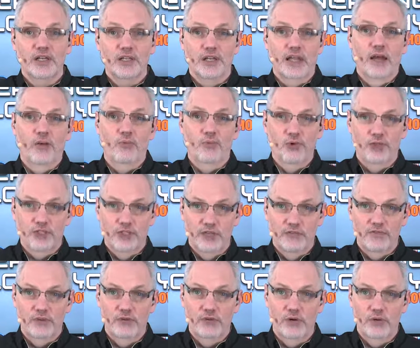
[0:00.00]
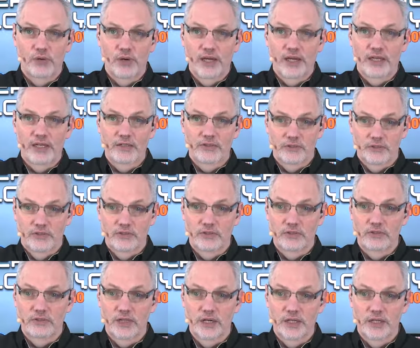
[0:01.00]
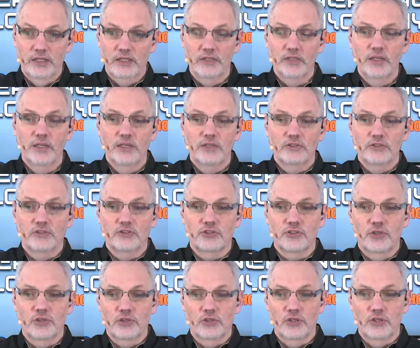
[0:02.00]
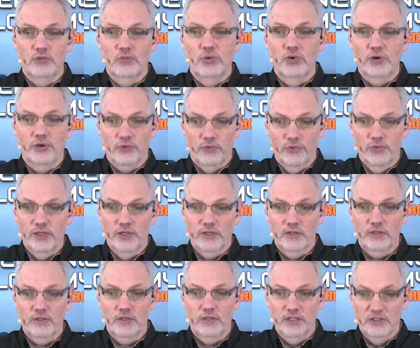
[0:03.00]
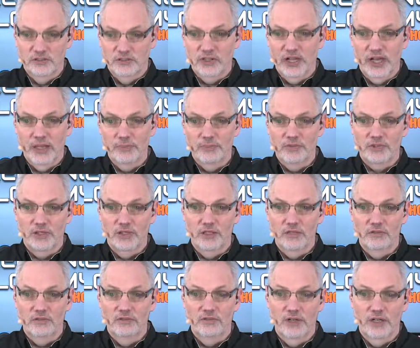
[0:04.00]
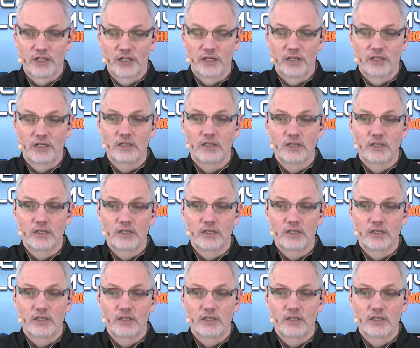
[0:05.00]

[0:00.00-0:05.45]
that would give you a way to certainly work with these types of